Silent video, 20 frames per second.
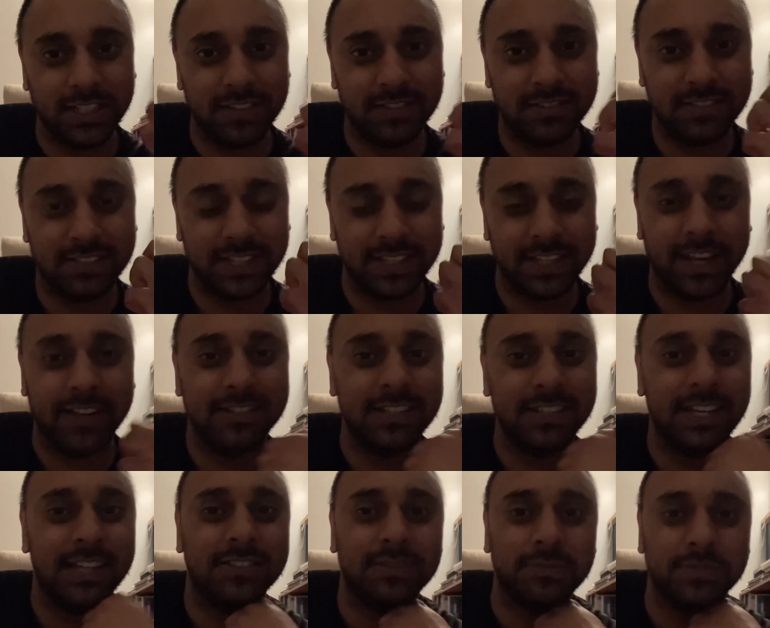sit down,
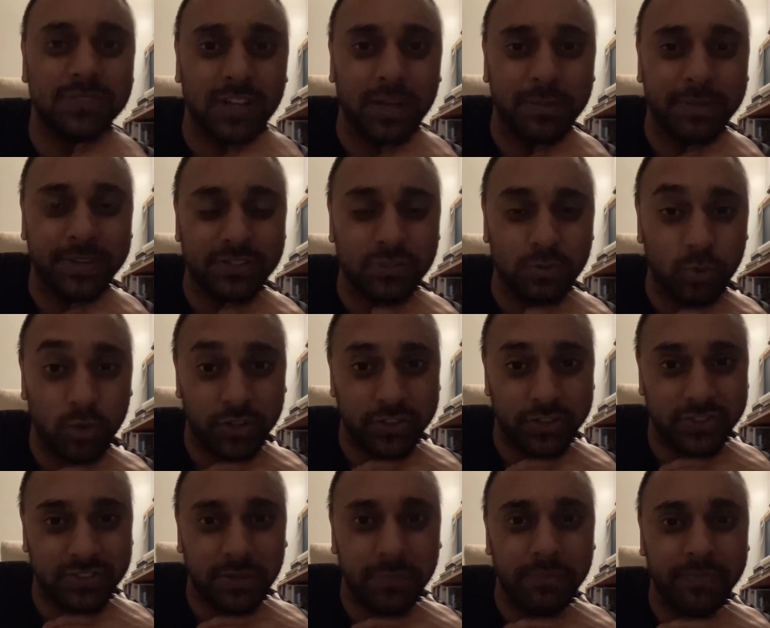take some time out to watch
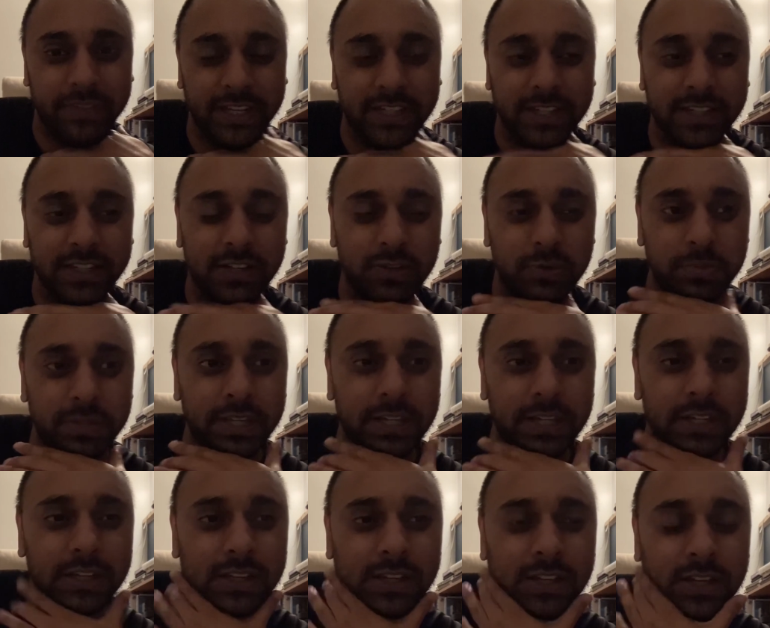something, and it'll
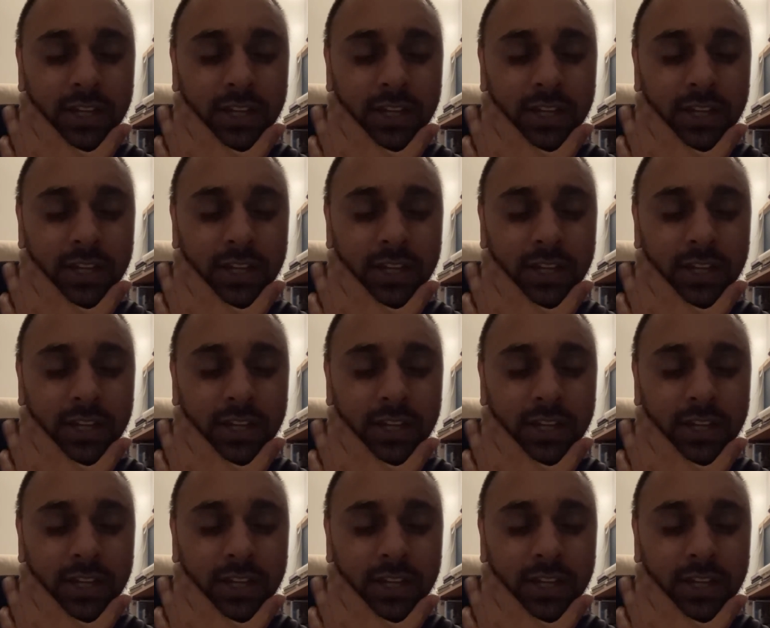be,